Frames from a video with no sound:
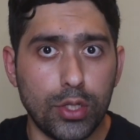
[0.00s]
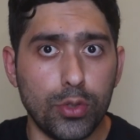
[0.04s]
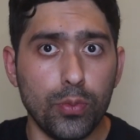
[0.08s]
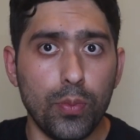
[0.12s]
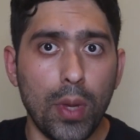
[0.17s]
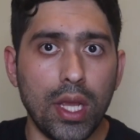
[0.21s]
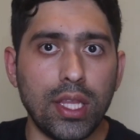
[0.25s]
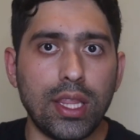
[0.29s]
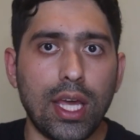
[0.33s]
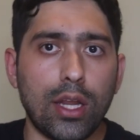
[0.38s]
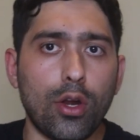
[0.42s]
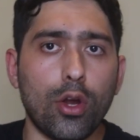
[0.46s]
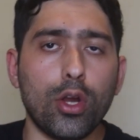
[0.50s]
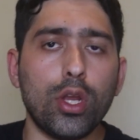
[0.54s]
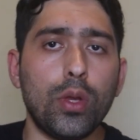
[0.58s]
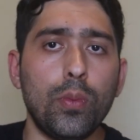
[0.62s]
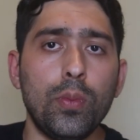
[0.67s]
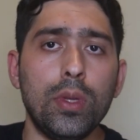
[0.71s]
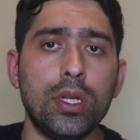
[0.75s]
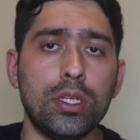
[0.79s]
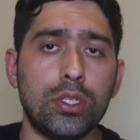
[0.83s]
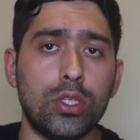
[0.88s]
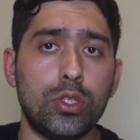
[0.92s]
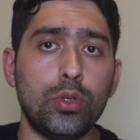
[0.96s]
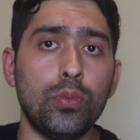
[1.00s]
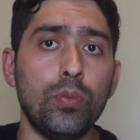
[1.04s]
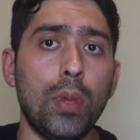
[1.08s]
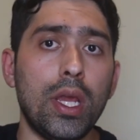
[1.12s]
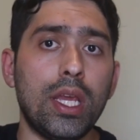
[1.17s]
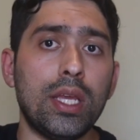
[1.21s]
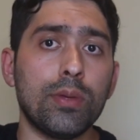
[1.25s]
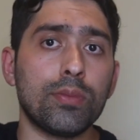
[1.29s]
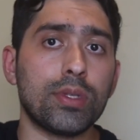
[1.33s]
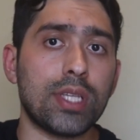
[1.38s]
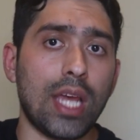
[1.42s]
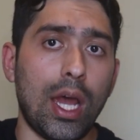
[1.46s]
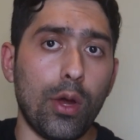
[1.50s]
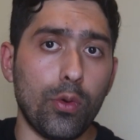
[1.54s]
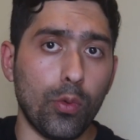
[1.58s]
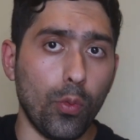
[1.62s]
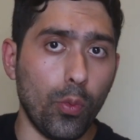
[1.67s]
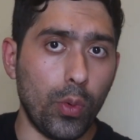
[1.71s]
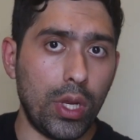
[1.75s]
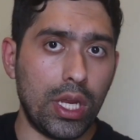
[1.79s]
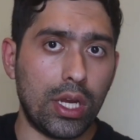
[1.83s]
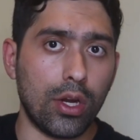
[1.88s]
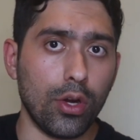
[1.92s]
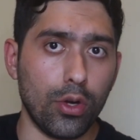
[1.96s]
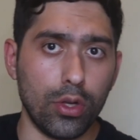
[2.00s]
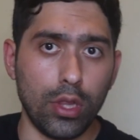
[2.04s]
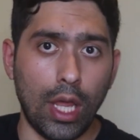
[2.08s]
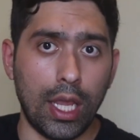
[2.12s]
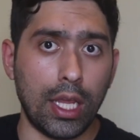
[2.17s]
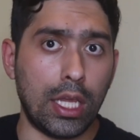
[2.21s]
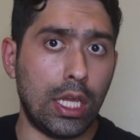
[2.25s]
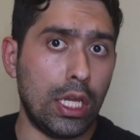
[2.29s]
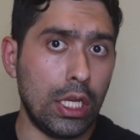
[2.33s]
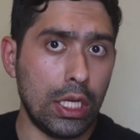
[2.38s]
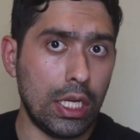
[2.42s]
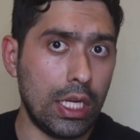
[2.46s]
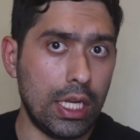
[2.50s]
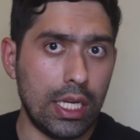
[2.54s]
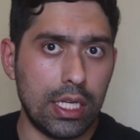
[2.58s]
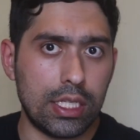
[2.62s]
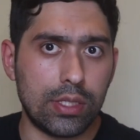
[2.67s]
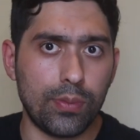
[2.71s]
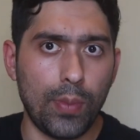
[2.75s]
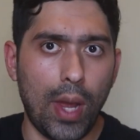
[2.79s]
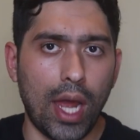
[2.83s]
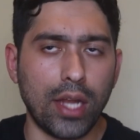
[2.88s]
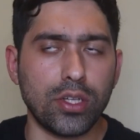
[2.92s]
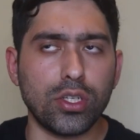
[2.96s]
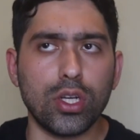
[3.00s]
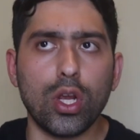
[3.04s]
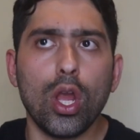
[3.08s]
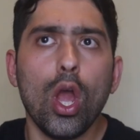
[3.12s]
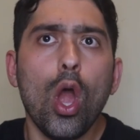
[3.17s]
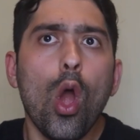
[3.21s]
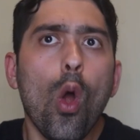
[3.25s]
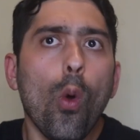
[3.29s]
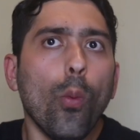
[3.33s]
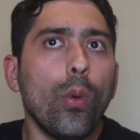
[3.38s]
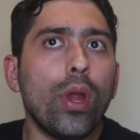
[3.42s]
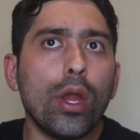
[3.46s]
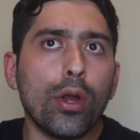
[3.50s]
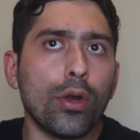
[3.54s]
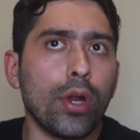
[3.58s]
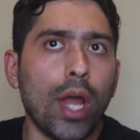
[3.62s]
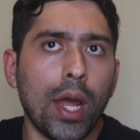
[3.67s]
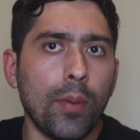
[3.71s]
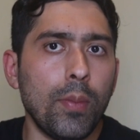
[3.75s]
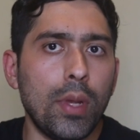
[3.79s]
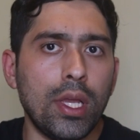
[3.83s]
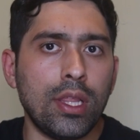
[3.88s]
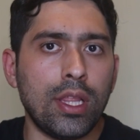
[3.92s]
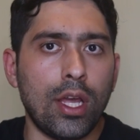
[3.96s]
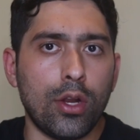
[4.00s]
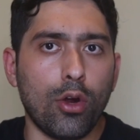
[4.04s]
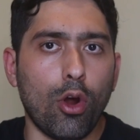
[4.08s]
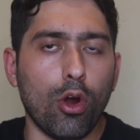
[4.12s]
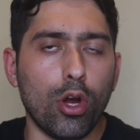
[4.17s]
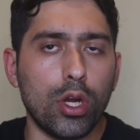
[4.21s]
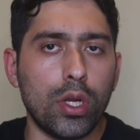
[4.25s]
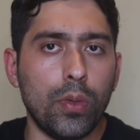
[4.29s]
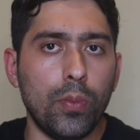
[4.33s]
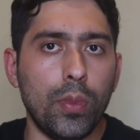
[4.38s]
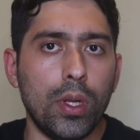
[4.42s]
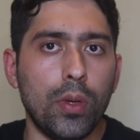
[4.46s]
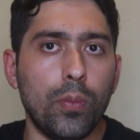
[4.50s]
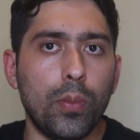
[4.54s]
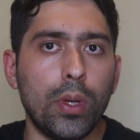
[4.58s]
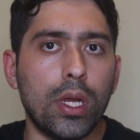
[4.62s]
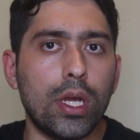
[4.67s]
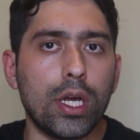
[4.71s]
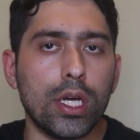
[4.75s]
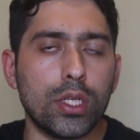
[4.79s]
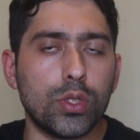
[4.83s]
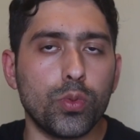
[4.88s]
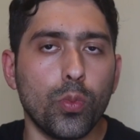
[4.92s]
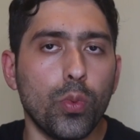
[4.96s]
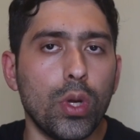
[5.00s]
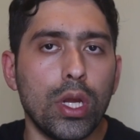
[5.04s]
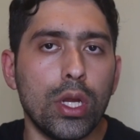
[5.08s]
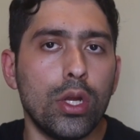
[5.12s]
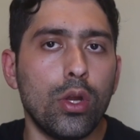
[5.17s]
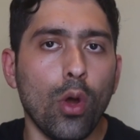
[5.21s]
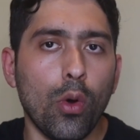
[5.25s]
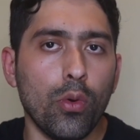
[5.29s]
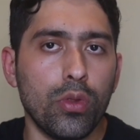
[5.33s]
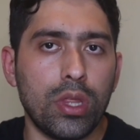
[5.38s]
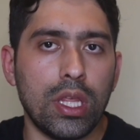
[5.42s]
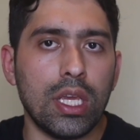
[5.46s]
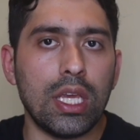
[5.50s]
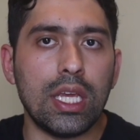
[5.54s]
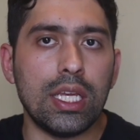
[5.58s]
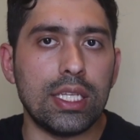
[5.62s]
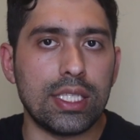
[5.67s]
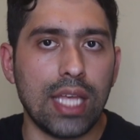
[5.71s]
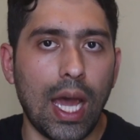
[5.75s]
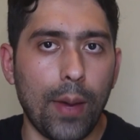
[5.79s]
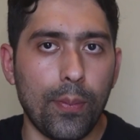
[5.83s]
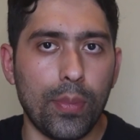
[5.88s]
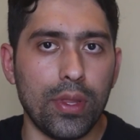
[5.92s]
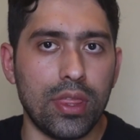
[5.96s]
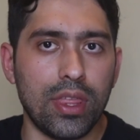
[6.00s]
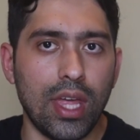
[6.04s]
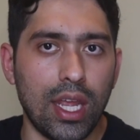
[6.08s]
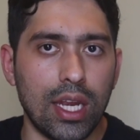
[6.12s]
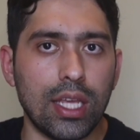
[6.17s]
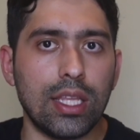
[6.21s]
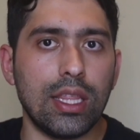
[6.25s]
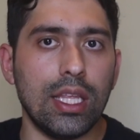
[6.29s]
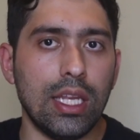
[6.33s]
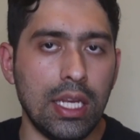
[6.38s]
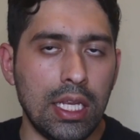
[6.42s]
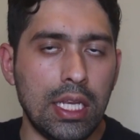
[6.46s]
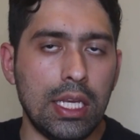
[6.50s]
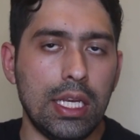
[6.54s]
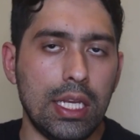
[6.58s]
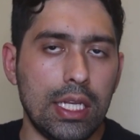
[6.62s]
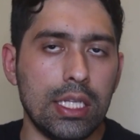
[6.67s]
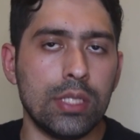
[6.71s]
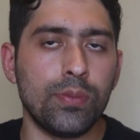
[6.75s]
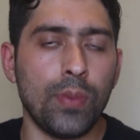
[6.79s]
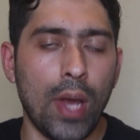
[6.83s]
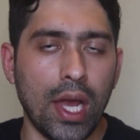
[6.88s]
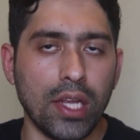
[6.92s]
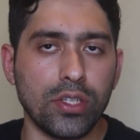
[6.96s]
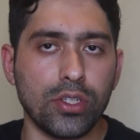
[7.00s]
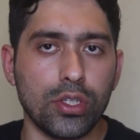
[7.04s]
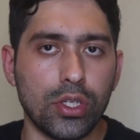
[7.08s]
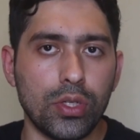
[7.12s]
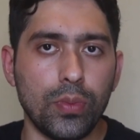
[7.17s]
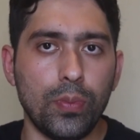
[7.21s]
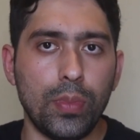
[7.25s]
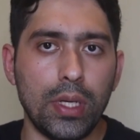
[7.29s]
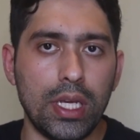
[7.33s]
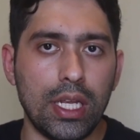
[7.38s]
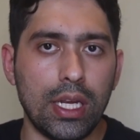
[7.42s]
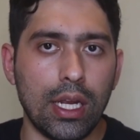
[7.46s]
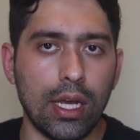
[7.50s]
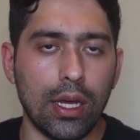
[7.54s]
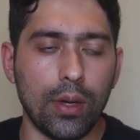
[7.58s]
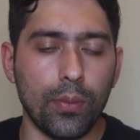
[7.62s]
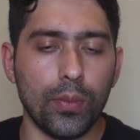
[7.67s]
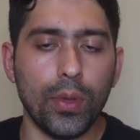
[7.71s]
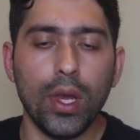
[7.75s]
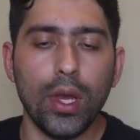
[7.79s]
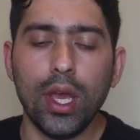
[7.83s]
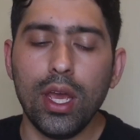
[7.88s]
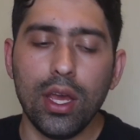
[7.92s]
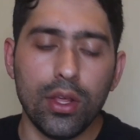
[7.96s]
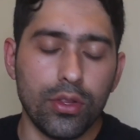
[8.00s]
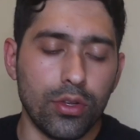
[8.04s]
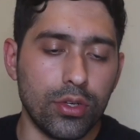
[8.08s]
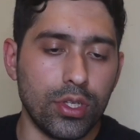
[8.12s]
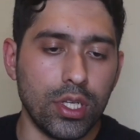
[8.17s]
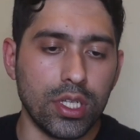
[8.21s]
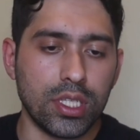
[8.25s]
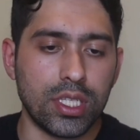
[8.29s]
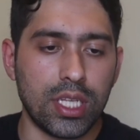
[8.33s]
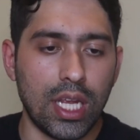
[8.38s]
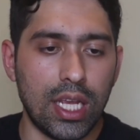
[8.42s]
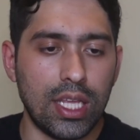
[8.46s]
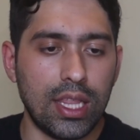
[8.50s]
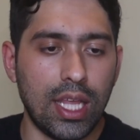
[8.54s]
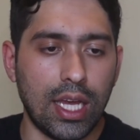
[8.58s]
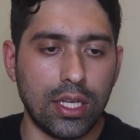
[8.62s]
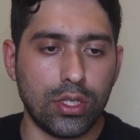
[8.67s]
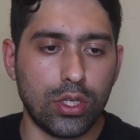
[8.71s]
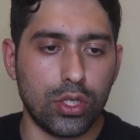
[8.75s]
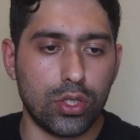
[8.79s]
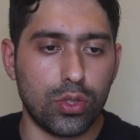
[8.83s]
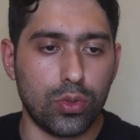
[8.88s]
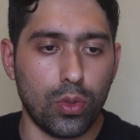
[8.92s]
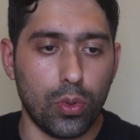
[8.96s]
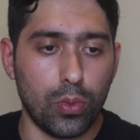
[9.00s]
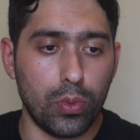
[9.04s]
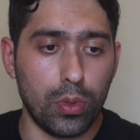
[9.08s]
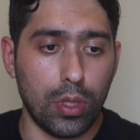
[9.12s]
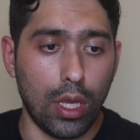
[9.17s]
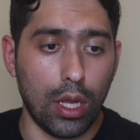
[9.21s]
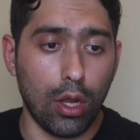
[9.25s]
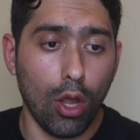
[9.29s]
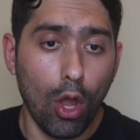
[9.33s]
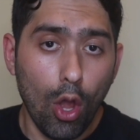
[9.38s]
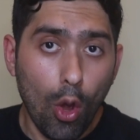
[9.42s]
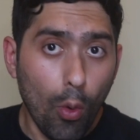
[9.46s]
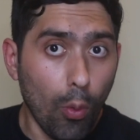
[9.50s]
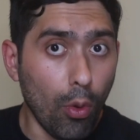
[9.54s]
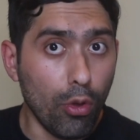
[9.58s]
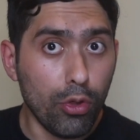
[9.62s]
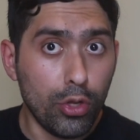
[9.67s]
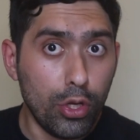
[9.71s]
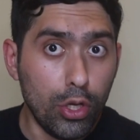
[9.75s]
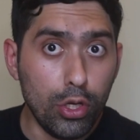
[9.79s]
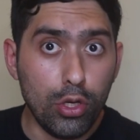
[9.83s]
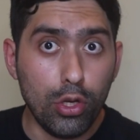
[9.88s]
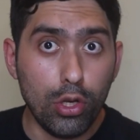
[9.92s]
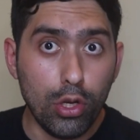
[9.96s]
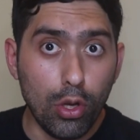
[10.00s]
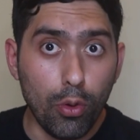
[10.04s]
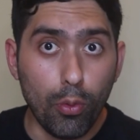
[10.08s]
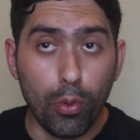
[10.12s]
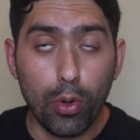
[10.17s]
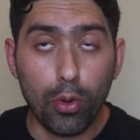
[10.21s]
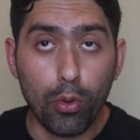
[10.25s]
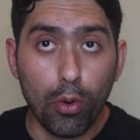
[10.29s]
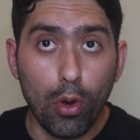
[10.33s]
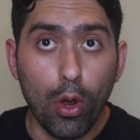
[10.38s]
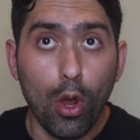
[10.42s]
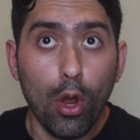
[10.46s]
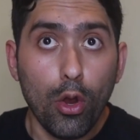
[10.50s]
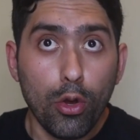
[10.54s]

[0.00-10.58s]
To make that argument is to make him sound weaker, like he needs magic. We are not making that argument because we don't think he's that pathetic that he needs magic to beat him. They're just saying that just so we're like, well, you